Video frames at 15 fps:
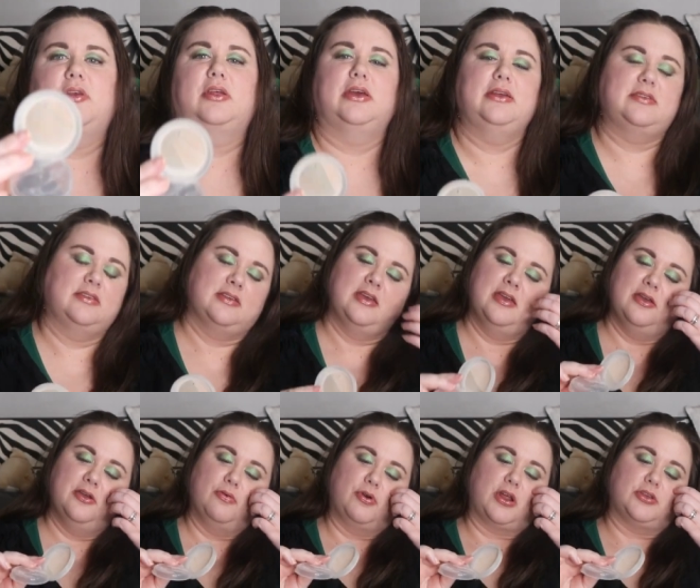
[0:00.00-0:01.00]
in it.
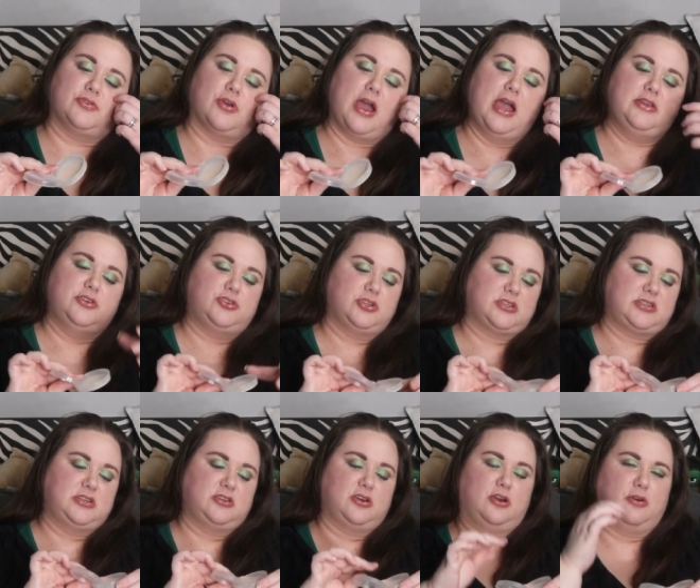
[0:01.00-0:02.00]
When I tried to
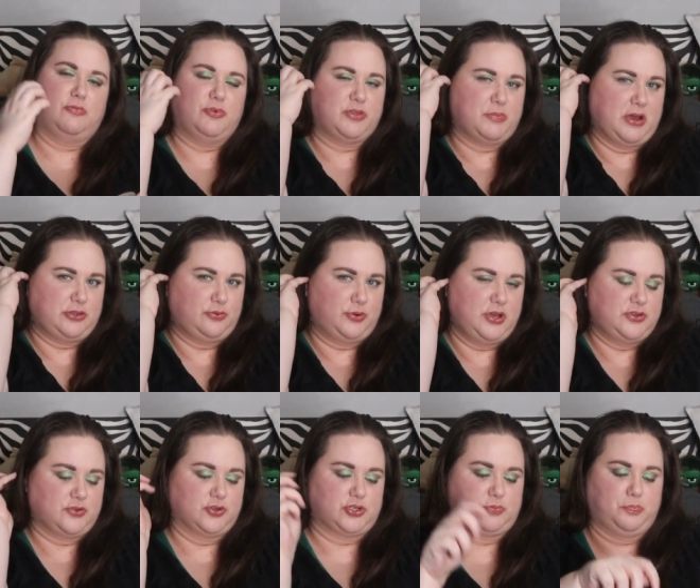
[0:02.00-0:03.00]
just, you know, with my
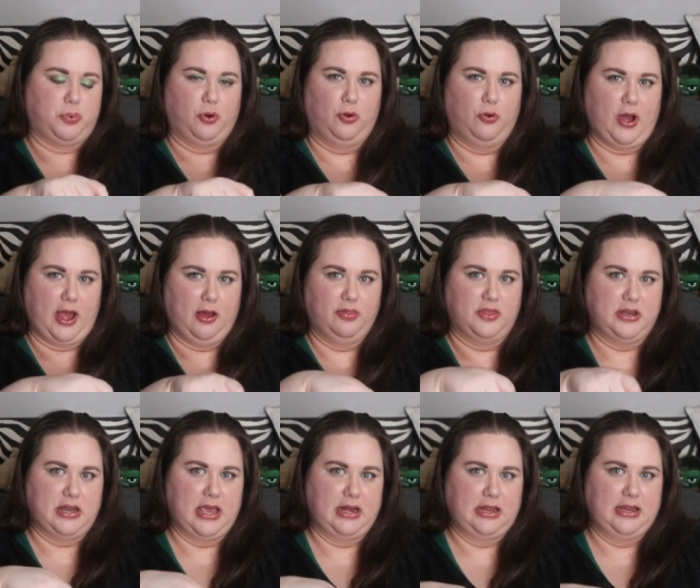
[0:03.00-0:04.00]
tweezers pull out the
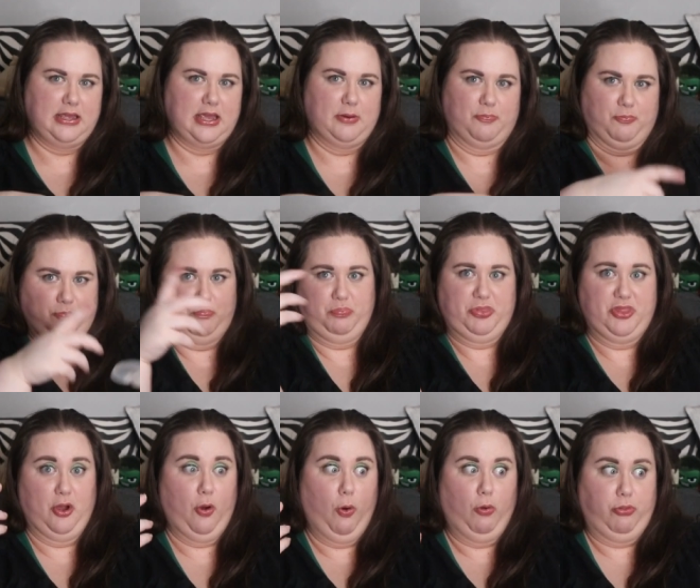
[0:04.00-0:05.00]
netting, it,
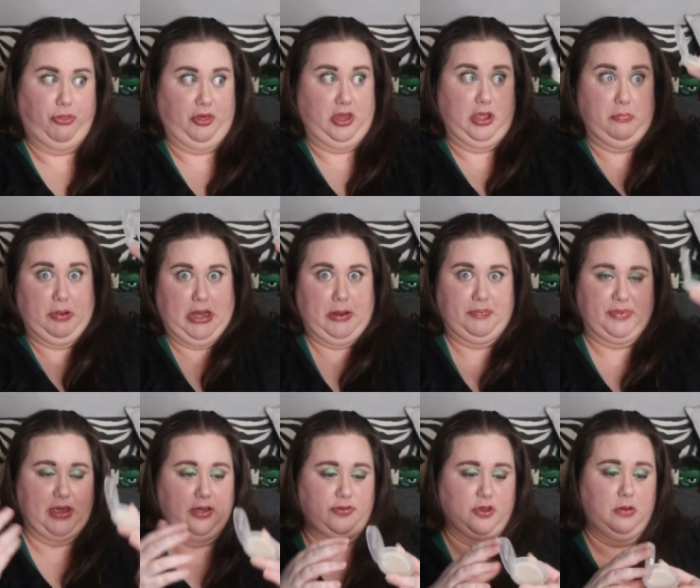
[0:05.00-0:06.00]
the whole thing popped
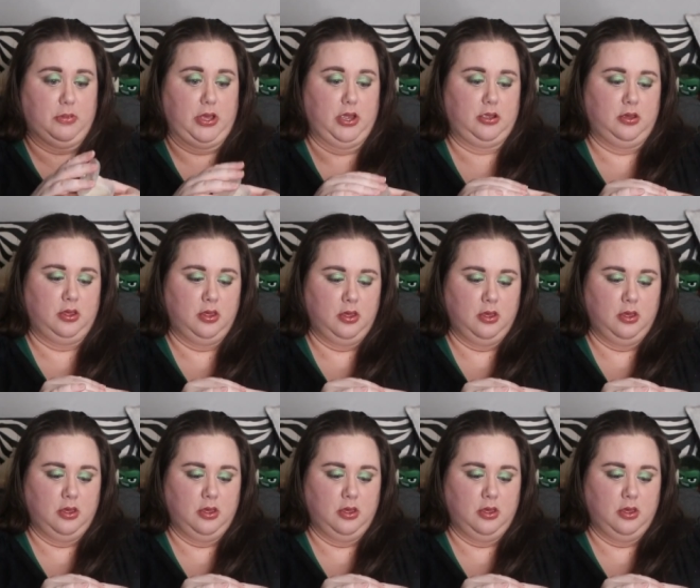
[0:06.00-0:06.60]
out, so I'm like,